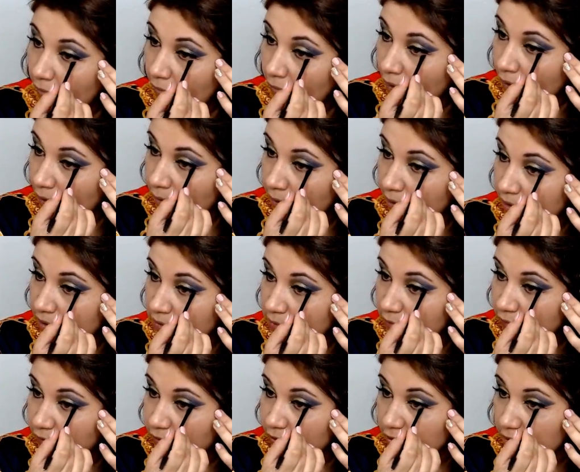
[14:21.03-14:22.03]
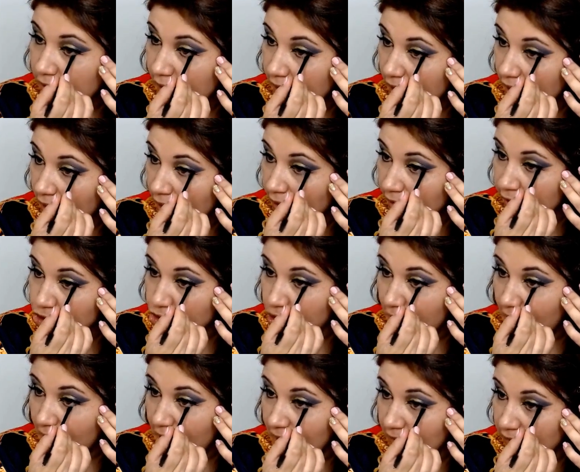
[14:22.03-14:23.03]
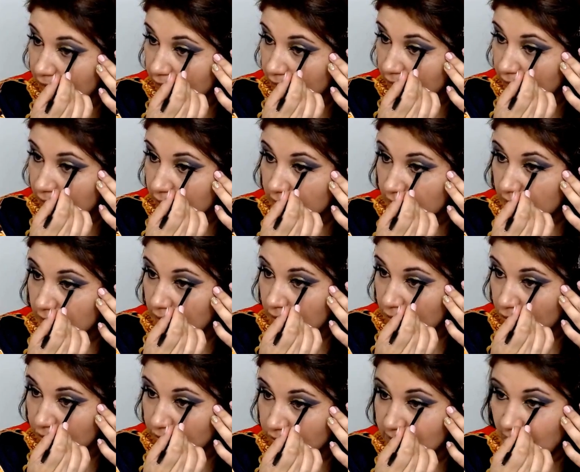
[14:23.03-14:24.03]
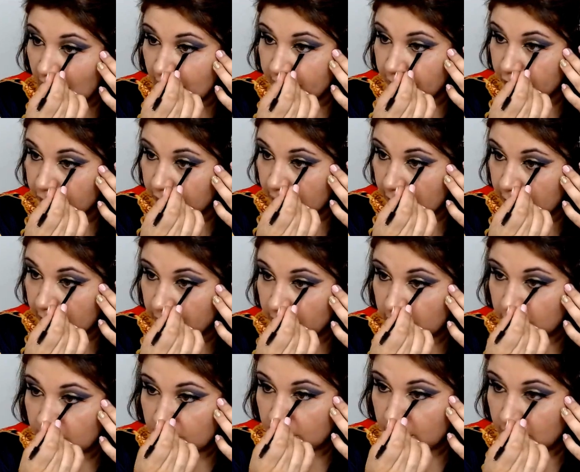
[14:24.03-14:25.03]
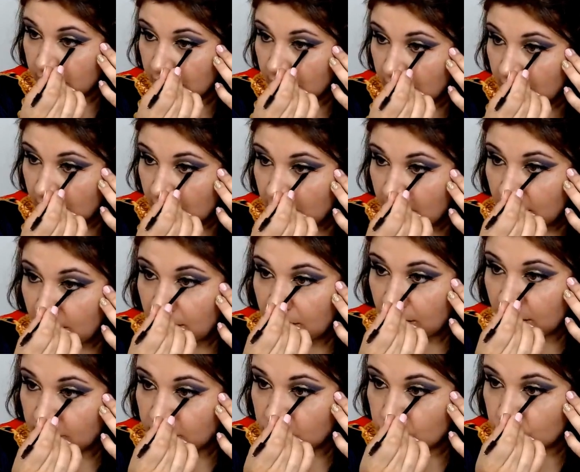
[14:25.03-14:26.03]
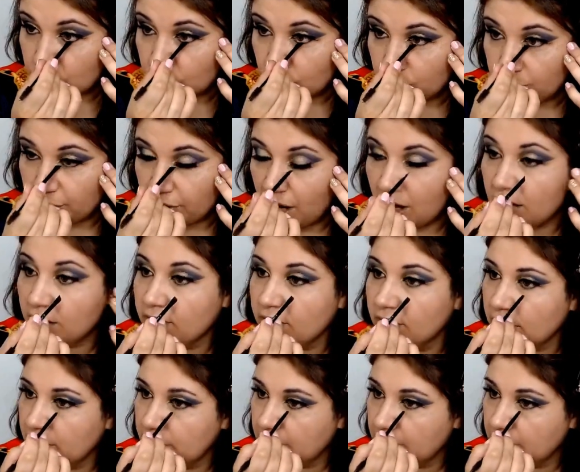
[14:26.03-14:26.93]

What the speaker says: It makes me feel like I attract those type of people, and I'm so proud of it.